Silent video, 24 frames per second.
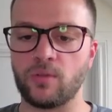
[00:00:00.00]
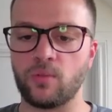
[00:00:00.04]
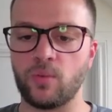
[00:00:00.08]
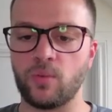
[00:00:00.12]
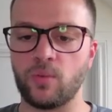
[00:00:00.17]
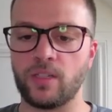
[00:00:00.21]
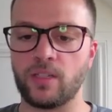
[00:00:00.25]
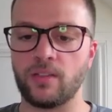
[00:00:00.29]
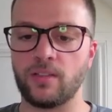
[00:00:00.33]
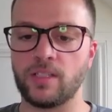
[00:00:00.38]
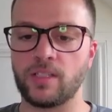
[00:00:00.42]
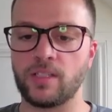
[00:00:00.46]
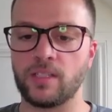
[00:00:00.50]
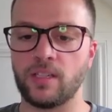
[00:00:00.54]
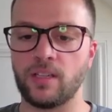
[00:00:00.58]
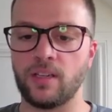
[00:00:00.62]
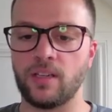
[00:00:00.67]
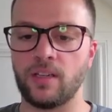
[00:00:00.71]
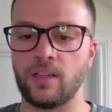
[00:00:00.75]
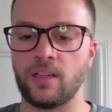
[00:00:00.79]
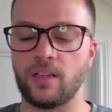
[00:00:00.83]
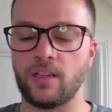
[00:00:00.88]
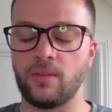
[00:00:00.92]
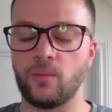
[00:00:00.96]
which
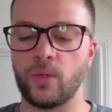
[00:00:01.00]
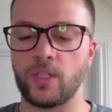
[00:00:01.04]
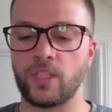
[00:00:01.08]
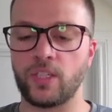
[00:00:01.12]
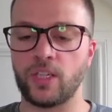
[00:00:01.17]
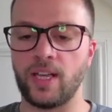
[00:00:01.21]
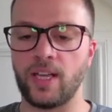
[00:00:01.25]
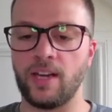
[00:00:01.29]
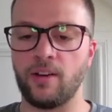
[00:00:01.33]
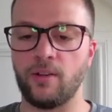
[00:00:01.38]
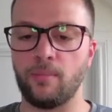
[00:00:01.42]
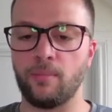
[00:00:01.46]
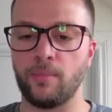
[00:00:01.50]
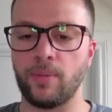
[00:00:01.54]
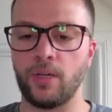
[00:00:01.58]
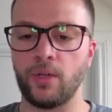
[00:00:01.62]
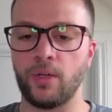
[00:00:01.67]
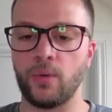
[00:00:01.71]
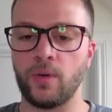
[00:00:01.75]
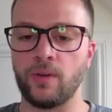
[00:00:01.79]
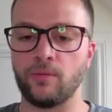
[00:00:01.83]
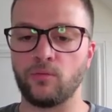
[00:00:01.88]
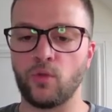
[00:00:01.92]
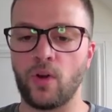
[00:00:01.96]
are here in blue
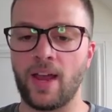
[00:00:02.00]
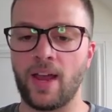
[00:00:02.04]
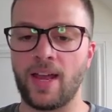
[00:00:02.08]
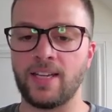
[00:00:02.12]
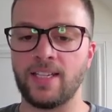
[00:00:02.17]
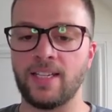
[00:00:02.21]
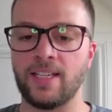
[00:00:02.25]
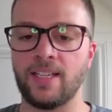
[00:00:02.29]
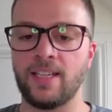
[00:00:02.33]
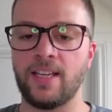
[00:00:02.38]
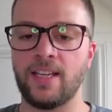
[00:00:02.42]
and red.